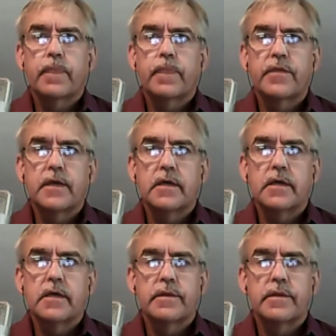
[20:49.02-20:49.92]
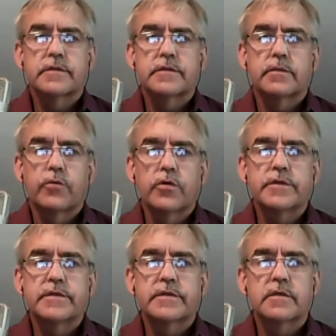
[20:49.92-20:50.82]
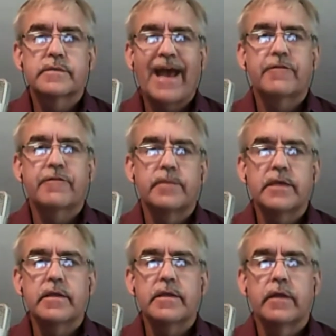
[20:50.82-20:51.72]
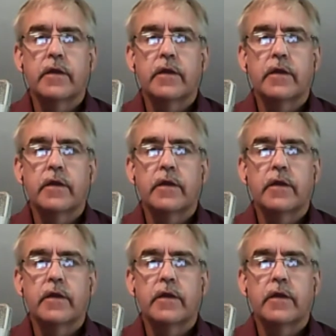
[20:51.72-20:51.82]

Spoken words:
The support systems have to be there.